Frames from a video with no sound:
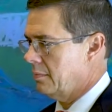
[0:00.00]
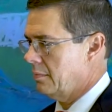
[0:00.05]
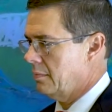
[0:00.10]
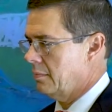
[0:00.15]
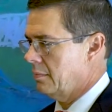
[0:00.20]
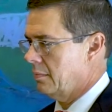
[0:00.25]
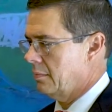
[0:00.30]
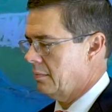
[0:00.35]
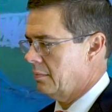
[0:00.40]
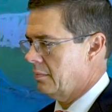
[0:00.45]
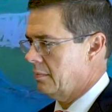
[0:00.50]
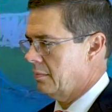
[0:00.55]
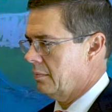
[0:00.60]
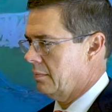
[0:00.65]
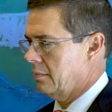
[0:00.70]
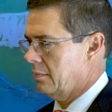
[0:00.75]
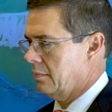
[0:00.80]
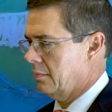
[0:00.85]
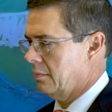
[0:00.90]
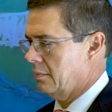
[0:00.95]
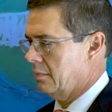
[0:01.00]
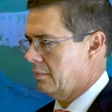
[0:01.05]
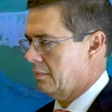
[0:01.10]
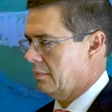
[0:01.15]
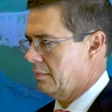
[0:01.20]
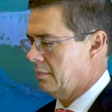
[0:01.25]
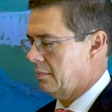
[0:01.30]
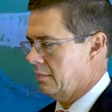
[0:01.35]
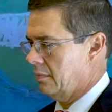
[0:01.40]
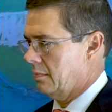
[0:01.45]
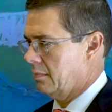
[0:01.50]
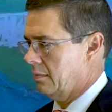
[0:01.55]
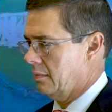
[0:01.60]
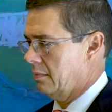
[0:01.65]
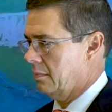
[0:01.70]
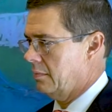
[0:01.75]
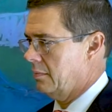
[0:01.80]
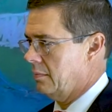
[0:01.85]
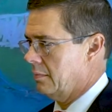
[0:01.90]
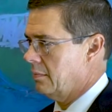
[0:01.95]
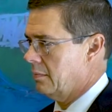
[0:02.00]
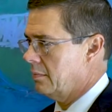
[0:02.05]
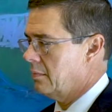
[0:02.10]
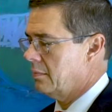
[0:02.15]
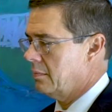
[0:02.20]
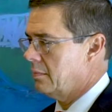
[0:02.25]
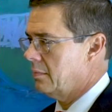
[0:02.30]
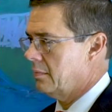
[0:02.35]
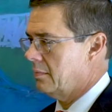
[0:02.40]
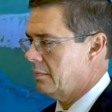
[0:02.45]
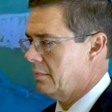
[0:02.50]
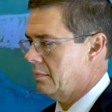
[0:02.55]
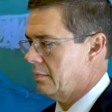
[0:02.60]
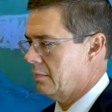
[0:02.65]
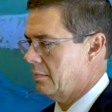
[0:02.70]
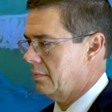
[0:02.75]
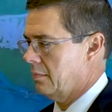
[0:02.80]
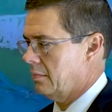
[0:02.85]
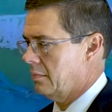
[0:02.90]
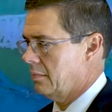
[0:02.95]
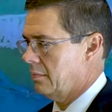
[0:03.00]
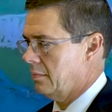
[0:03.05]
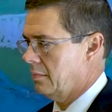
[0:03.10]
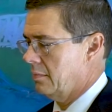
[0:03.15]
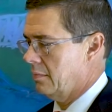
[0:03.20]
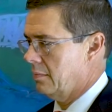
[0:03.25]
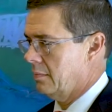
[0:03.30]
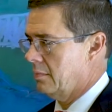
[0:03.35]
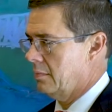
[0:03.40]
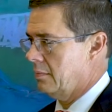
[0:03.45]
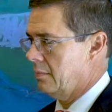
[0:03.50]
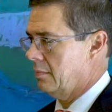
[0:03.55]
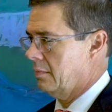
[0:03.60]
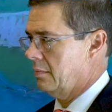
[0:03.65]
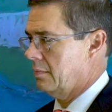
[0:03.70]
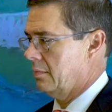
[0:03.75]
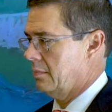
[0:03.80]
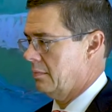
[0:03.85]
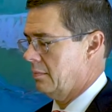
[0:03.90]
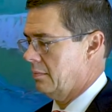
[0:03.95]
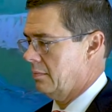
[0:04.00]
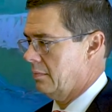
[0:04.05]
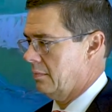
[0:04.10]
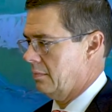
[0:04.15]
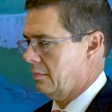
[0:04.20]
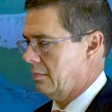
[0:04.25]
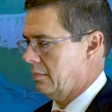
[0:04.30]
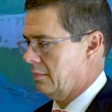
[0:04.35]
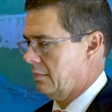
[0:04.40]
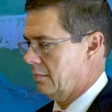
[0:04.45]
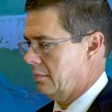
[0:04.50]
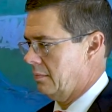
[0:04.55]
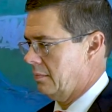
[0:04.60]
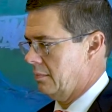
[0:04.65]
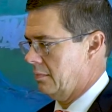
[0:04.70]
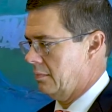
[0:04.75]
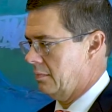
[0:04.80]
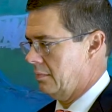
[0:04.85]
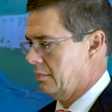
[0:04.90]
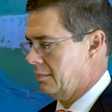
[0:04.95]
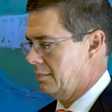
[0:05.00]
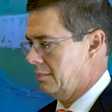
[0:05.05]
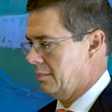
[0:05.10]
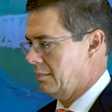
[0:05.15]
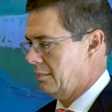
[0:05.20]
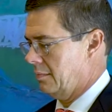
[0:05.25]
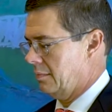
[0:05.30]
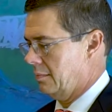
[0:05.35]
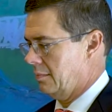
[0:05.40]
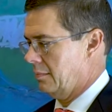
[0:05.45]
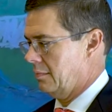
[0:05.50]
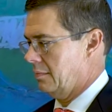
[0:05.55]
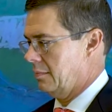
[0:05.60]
The person shown says nothing.